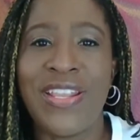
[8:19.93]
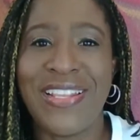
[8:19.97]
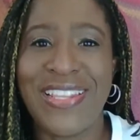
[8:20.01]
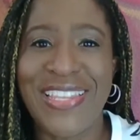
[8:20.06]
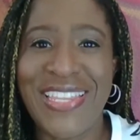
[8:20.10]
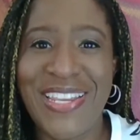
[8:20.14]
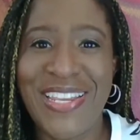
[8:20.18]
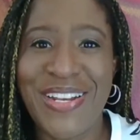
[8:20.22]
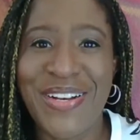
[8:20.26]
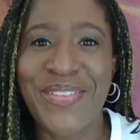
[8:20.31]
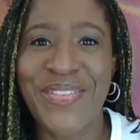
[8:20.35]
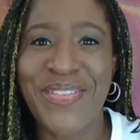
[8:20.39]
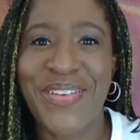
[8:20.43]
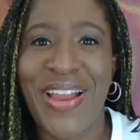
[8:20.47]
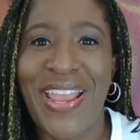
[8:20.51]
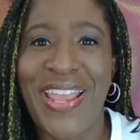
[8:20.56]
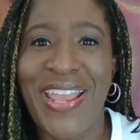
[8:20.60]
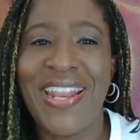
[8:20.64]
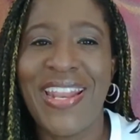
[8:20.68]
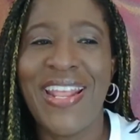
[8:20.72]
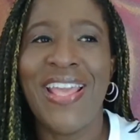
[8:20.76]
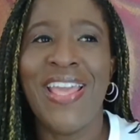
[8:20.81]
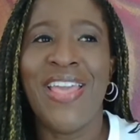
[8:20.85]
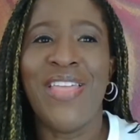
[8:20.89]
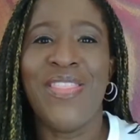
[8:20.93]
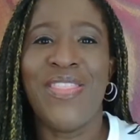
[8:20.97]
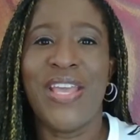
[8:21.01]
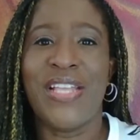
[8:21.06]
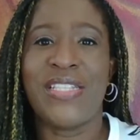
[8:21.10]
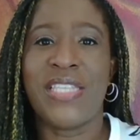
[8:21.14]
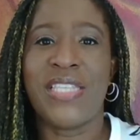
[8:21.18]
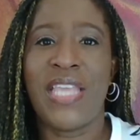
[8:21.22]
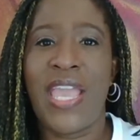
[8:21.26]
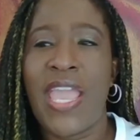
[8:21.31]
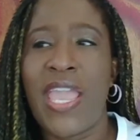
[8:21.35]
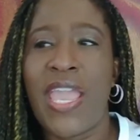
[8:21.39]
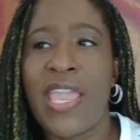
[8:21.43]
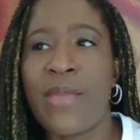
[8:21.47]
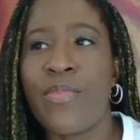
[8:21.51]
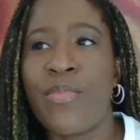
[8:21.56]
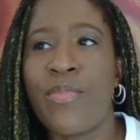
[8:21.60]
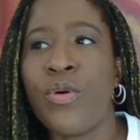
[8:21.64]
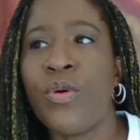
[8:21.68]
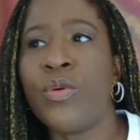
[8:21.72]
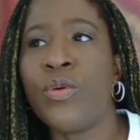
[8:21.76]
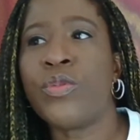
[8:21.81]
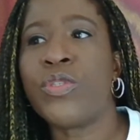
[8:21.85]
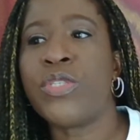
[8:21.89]
leader, right? That's
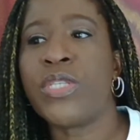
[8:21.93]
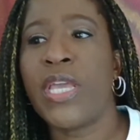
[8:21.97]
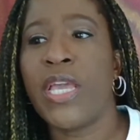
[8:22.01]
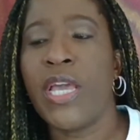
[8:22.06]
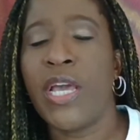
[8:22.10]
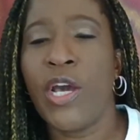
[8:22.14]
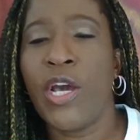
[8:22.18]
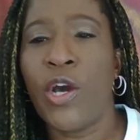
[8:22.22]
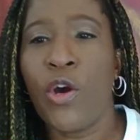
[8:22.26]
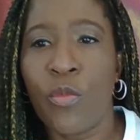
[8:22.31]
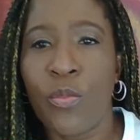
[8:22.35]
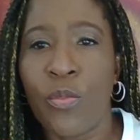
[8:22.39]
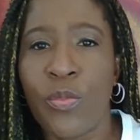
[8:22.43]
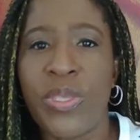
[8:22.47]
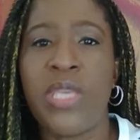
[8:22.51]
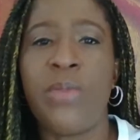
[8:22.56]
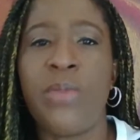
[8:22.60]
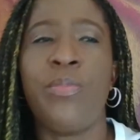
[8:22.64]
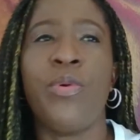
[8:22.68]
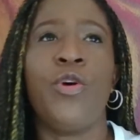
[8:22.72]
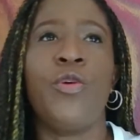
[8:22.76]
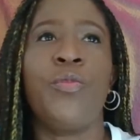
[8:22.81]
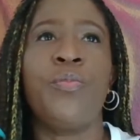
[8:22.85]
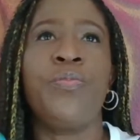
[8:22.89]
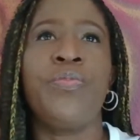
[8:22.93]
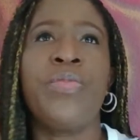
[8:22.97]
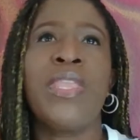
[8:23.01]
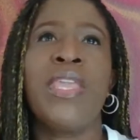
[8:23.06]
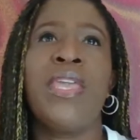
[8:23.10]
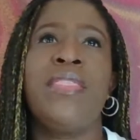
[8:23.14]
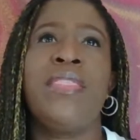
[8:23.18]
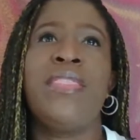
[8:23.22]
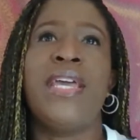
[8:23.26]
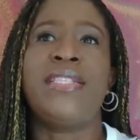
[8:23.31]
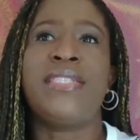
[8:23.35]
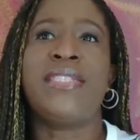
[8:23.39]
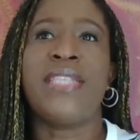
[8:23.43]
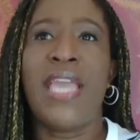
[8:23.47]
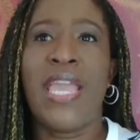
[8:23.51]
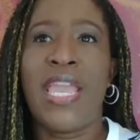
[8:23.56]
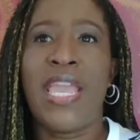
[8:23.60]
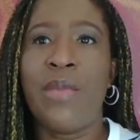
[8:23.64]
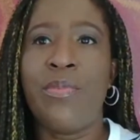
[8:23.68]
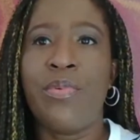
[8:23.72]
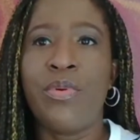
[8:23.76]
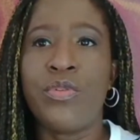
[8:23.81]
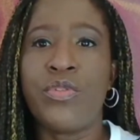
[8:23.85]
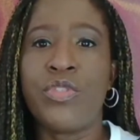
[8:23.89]
able to help people, that's
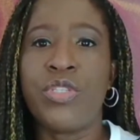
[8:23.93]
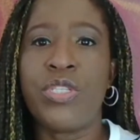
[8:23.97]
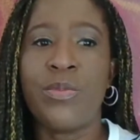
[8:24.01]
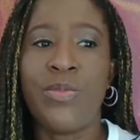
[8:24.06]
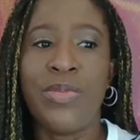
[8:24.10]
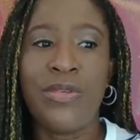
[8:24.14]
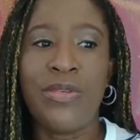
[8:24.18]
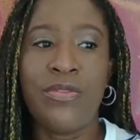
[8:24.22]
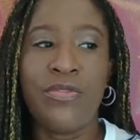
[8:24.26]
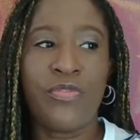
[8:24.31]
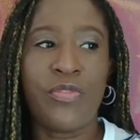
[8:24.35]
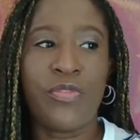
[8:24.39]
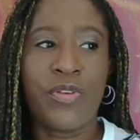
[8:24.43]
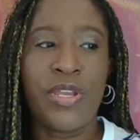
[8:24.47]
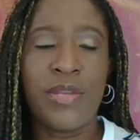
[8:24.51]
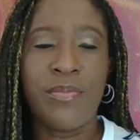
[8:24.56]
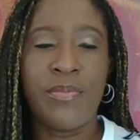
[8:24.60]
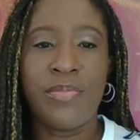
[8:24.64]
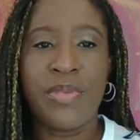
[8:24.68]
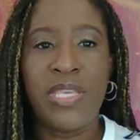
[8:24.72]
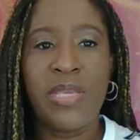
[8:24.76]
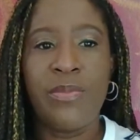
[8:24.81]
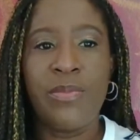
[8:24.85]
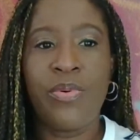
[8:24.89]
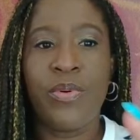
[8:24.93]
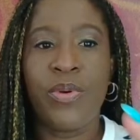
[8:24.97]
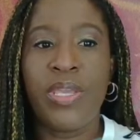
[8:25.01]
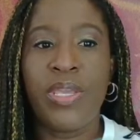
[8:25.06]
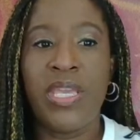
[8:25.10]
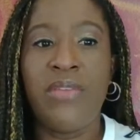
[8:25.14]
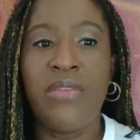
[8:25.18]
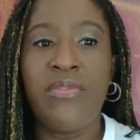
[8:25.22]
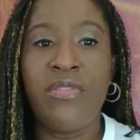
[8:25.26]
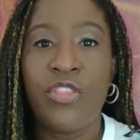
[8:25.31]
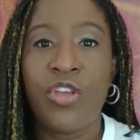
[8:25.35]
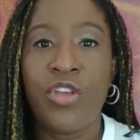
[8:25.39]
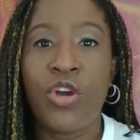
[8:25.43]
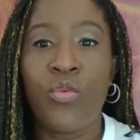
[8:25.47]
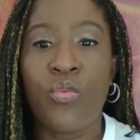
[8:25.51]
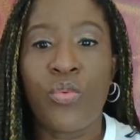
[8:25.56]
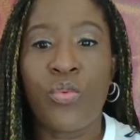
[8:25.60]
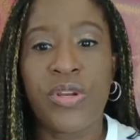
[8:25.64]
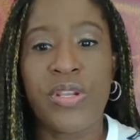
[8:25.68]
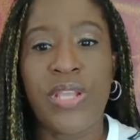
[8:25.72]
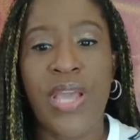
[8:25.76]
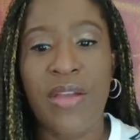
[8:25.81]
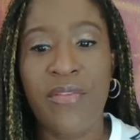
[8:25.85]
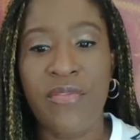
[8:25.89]
able to befriend people, even though
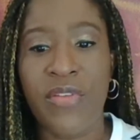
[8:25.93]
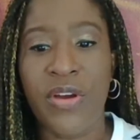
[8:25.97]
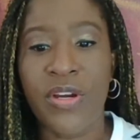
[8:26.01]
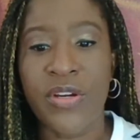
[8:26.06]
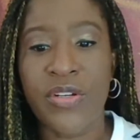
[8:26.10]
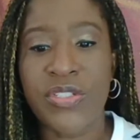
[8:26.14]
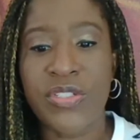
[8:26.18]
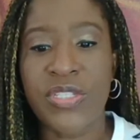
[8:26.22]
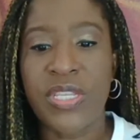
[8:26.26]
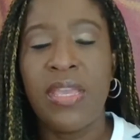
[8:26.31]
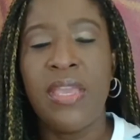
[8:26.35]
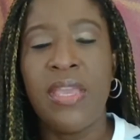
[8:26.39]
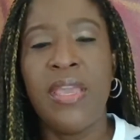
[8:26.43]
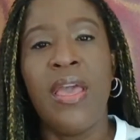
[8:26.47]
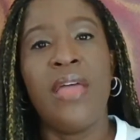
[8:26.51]
we're diverse.